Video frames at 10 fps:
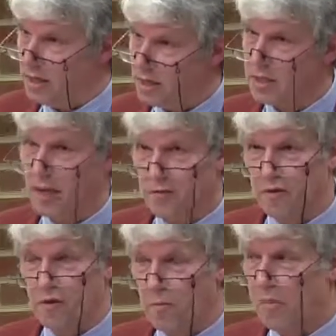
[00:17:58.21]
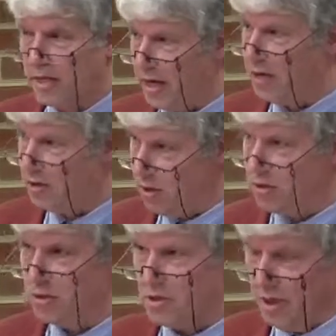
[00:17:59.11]
It's kind of a complicated
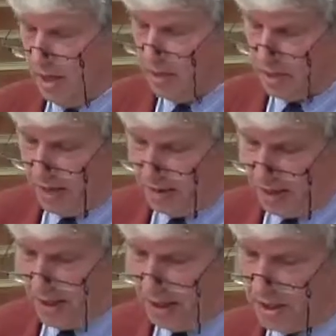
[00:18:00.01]
notion, but I think